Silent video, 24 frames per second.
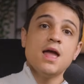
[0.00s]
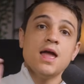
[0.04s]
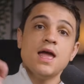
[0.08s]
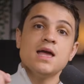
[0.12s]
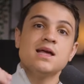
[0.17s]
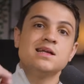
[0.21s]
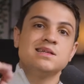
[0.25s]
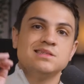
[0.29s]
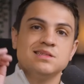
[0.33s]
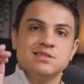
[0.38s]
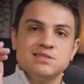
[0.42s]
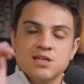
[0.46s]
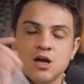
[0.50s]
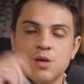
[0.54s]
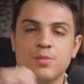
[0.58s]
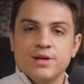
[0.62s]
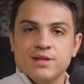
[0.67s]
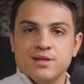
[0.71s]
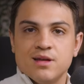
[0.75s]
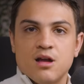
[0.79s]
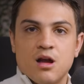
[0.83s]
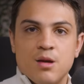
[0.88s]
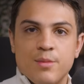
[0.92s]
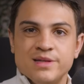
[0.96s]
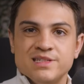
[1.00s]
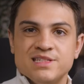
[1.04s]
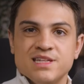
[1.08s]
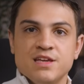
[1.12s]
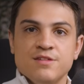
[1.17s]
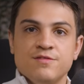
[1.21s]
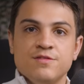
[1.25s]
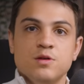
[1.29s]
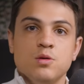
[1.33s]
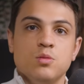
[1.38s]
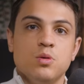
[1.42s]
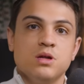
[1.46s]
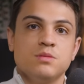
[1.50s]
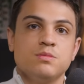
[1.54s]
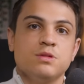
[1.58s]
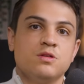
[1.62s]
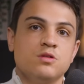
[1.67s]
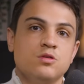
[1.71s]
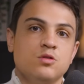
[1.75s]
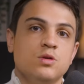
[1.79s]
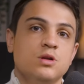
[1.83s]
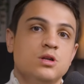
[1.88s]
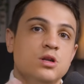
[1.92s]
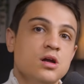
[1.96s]
and tell me in the comments if you want me
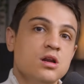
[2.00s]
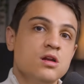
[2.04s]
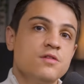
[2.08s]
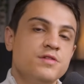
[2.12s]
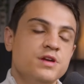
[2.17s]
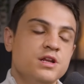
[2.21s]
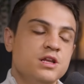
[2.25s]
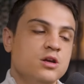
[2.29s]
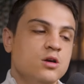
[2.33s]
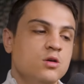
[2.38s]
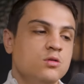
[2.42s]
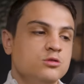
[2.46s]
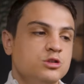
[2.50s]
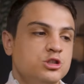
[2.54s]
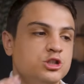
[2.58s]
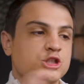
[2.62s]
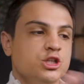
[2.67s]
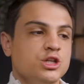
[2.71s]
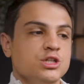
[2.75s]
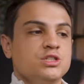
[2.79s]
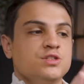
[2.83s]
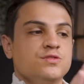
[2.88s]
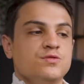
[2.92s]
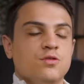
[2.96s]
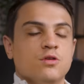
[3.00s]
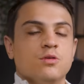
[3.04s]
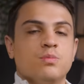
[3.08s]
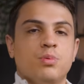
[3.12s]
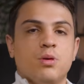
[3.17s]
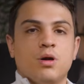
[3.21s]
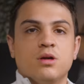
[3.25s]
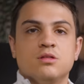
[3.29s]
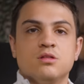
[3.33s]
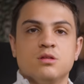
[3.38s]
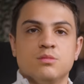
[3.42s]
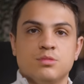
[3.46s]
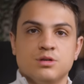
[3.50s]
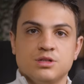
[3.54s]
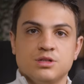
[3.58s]
to do another video just for part number